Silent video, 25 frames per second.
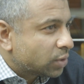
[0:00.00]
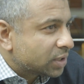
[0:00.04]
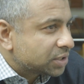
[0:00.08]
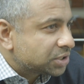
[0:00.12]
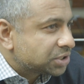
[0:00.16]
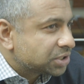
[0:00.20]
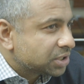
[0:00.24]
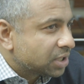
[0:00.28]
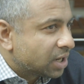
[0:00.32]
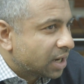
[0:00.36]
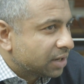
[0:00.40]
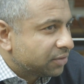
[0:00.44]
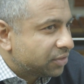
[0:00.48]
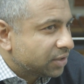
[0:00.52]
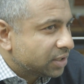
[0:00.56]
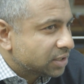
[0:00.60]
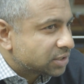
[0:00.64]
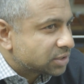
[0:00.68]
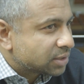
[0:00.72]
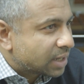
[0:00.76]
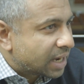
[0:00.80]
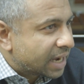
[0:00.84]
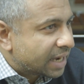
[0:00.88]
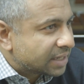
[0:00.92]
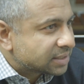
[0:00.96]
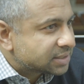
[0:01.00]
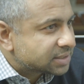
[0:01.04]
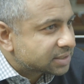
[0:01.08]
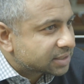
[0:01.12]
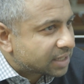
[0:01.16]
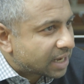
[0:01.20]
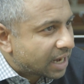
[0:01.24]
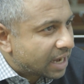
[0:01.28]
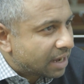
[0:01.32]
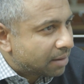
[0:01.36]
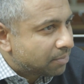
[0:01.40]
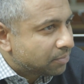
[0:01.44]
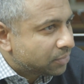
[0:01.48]
question I think to ask
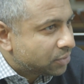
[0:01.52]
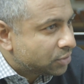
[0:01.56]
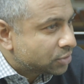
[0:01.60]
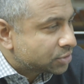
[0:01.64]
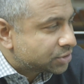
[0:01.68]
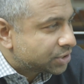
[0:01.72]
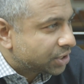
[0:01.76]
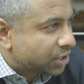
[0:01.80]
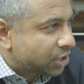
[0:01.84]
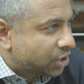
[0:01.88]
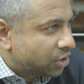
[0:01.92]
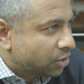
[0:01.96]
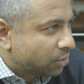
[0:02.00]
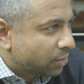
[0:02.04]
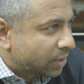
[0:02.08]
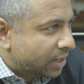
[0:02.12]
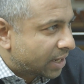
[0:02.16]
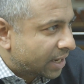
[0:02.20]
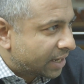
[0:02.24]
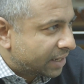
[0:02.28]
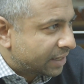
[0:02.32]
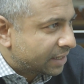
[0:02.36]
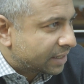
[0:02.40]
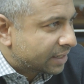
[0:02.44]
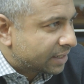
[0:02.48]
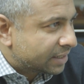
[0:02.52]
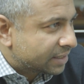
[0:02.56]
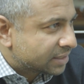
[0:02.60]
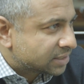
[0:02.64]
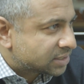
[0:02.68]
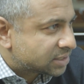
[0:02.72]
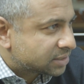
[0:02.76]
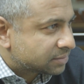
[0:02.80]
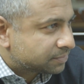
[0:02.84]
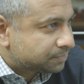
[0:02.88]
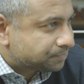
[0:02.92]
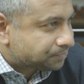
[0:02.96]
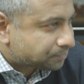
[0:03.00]
at a music Q&A
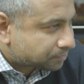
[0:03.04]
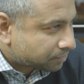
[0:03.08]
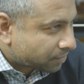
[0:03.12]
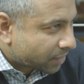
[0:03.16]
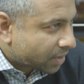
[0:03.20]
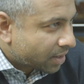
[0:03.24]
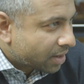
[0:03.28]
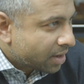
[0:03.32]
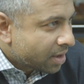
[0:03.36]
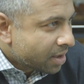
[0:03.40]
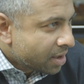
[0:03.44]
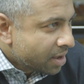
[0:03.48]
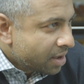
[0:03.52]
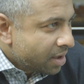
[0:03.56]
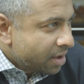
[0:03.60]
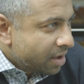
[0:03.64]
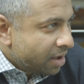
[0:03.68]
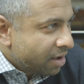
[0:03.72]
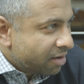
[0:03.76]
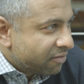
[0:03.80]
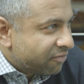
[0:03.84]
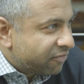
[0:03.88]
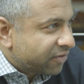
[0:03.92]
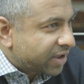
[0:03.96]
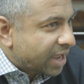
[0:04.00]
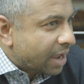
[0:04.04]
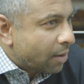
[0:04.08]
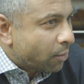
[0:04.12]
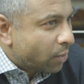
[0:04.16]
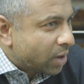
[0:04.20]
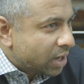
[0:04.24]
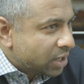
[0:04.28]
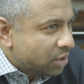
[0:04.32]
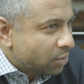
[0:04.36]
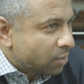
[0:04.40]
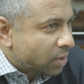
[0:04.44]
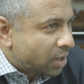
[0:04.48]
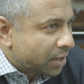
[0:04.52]
is forget
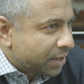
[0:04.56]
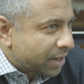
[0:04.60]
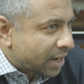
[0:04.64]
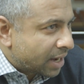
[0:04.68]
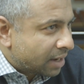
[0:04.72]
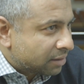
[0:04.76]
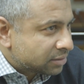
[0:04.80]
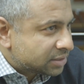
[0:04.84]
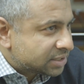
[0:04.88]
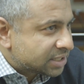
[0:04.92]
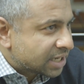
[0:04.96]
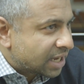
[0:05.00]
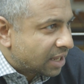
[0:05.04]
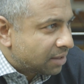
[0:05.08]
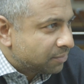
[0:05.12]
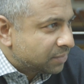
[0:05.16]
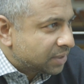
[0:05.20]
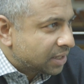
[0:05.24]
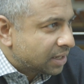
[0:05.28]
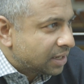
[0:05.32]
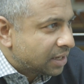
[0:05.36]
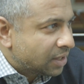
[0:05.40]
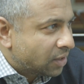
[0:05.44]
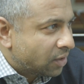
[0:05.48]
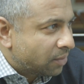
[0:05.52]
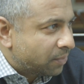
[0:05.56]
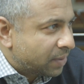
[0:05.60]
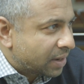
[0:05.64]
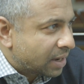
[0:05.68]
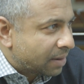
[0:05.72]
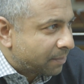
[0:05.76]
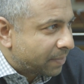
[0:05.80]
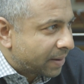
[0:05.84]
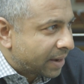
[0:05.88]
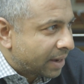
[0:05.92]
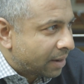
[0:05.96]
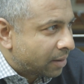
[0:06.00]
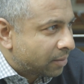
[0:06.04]
where you are now tell me a little bit
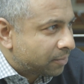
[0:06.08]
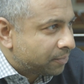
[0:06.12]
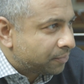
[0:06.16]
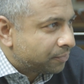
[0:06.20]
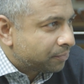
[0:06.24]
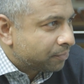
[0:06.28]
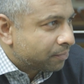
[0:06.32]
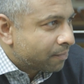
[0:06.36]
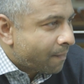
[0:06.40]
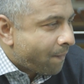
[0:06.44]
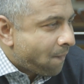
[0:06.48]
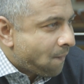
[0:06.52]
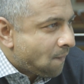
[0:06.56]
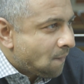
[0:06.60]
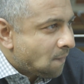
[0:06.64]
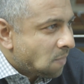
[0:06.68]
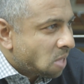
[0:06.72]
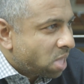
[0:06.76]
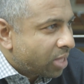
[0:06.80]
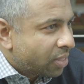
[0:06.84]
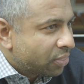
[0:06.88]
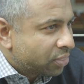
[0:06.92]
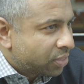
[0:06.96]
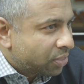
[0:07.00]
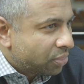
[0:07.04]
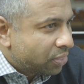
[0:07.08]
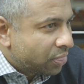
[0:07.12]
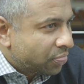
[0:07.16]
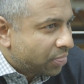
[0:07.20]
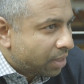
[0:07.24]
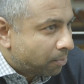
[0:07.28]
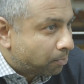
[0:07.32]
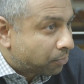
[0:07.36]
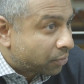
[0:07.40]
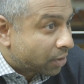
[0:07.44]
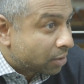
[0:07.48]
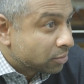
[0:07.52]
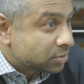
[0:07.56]
about
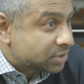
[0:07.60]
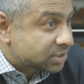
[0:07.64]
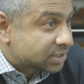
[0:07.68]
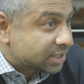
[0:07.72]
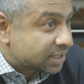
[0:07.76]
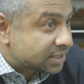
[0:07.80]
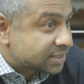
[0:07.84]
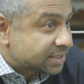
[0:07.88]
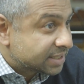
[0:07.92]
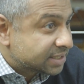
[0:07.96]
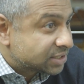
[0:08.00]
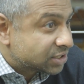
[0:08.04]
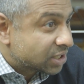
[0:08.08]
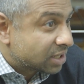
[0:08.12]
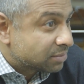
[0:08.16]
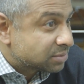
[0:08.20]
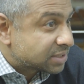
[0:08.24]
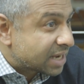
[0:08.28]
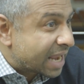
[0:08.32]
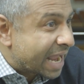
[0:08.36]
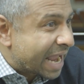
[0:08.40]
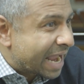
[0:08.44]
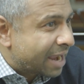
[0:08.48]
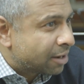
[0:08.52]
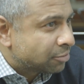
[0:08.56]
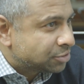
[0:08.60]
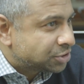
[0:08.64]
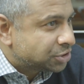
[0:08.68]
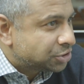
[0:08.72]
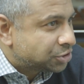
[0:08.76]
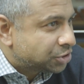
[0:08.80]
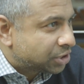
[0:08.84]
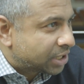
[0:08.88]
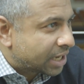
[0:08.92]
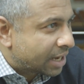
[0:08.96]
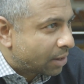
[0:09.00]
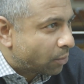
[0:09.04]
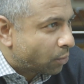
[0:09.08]
the process in terms of how
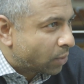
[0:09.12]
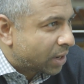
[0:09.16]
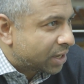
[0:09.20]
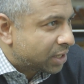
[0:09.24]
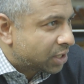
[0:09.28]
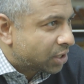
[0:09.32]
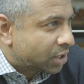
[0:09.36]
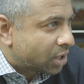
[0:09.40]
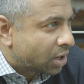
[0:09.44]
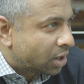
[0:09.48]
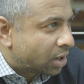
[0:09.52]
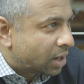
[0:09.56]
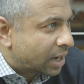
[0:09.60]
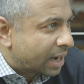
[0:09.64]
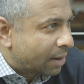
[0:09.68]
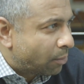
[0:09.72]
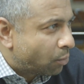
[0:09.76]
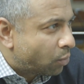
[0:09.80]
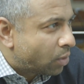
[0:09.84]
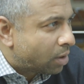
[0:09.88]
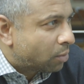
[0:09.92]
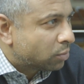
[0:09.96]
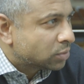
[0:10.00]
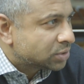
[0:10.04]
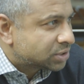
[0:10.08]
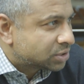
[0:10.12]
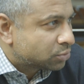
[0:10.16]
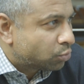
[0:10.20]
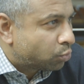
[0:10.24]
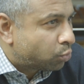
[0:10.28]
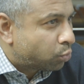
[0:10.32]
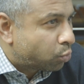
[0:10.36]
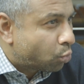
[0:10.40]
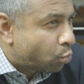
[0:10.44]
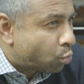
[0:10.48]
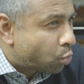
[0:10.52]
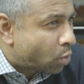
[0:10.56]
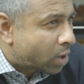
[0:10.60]
did you get where you got and what was the
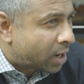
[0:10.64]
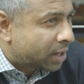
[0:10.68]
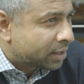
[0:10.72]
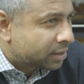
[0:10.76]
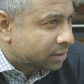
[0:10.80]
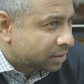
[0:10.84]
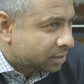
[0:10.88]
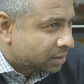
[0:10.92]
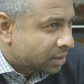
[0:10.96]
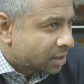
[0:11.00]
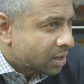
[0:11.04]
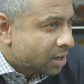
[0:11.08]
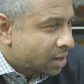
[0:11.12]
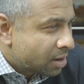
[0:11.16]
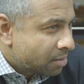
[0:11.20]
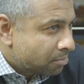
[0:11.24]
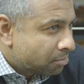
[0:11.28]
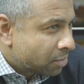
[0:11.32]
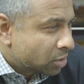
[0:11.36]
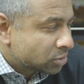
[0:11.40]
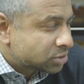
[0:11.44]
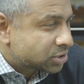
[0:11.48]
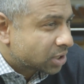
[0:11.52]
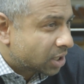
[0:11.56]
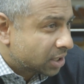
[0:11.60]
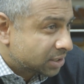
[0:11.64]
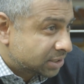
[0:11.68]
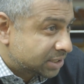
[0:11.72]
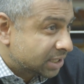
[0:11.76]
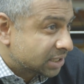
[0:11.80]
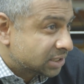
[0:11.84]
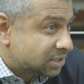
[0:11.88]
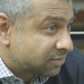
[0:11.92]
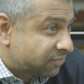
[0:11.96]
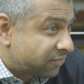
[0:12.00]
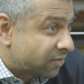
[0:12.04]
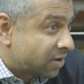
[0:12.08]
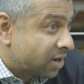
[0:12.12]
one most
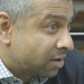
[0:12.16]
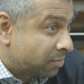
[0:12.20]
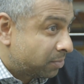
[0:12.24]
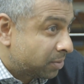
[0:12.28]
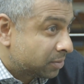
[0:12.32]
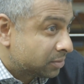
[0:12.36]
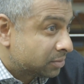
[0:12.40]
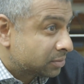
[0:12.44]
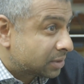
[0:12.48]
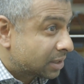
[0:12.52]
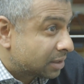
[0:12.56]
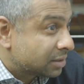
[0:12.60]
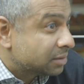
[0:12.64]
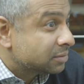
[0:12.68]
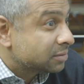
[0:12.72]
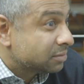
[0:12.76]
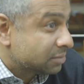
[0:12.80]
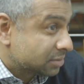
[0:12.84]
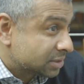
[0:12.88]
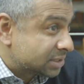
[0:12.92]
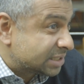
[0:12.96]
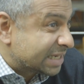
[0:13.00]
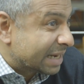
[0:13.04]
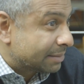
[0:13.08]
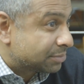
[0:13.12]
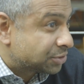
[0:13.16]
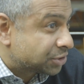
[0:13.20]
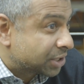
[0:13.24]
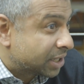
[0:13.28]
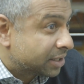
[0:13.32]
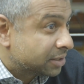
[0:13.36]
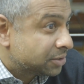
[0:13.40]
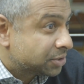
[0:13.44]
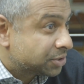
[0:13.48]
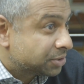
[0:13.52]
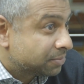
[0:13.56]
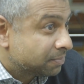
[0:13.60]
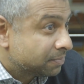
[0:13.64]
identifiable step
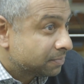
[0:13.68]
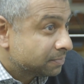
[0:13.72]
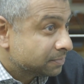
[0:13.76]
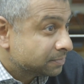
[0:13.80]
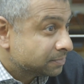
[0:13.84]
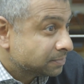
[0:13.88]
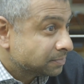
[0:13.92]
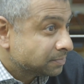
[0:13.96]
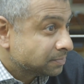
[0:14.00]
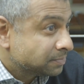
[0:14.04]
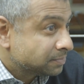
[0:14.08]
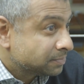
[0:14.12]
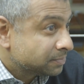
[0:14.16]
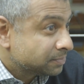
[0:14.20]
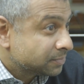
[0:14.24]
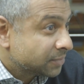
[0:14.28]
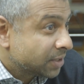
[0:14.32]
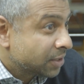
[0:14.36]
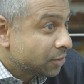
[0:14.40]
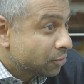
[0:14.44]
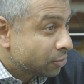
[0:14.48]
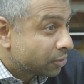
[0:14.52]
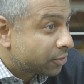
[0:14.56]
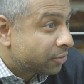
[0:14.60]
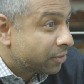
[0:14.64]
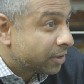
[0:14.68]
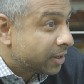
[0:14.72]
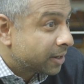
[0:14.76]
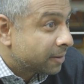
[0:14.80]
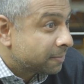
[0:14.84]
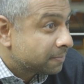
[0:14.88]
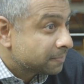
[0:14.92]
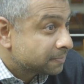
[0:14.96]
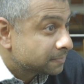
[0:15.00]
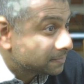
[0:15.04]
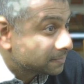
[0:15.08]
change in your career?